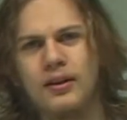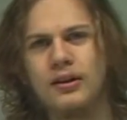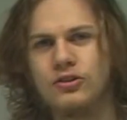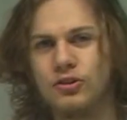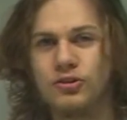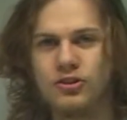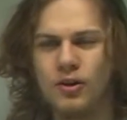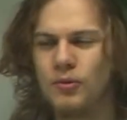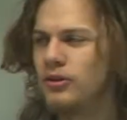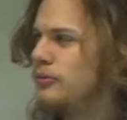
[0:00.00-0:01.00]
So to start
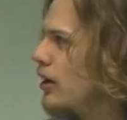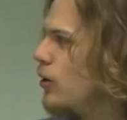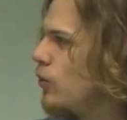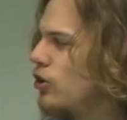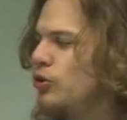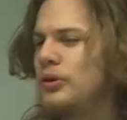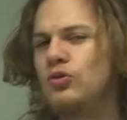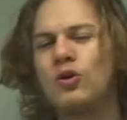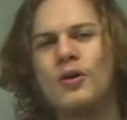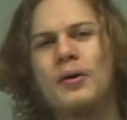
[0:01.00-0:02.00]
with, we're going to be
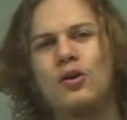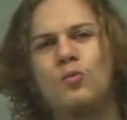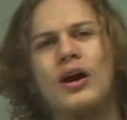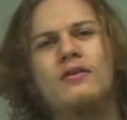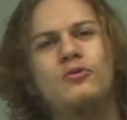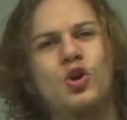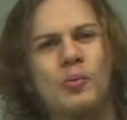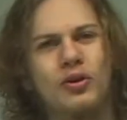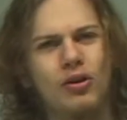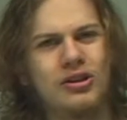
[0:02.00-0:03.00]
talking about wave
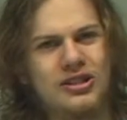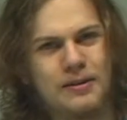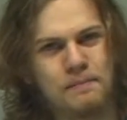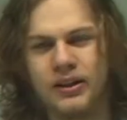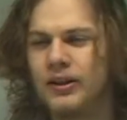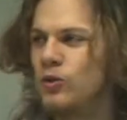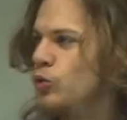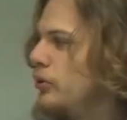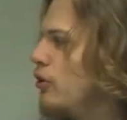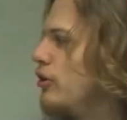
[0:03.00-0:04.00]
terminology. We'll
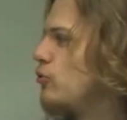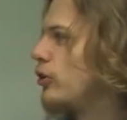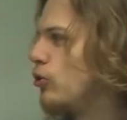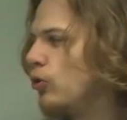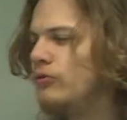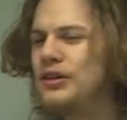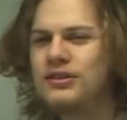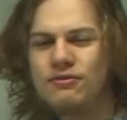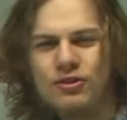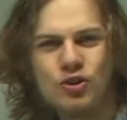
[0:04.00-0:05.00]
be learning what all of these
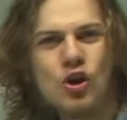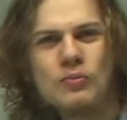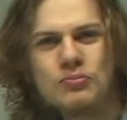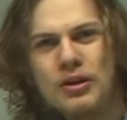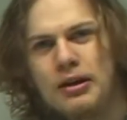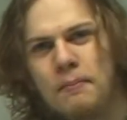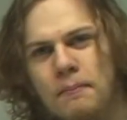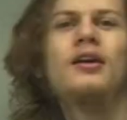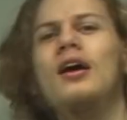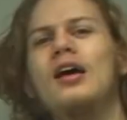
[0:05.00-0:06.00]
different terms mean
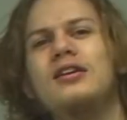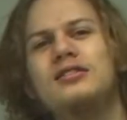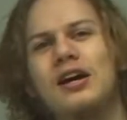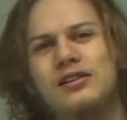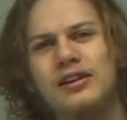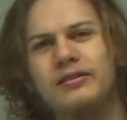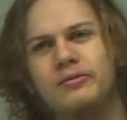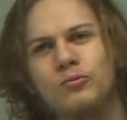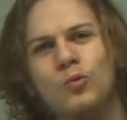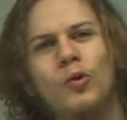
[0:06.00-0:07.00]
and exactly
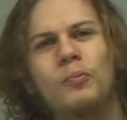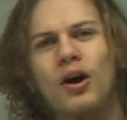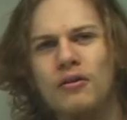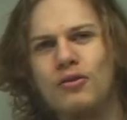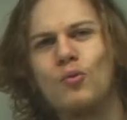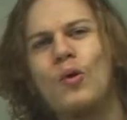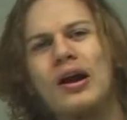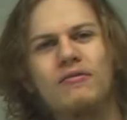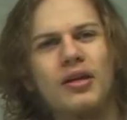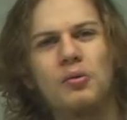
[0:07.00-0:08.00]
what part of the
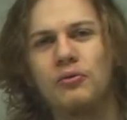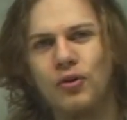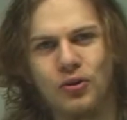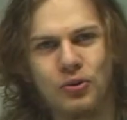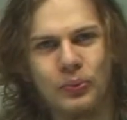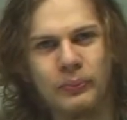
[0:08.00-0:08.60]
wave they refer to.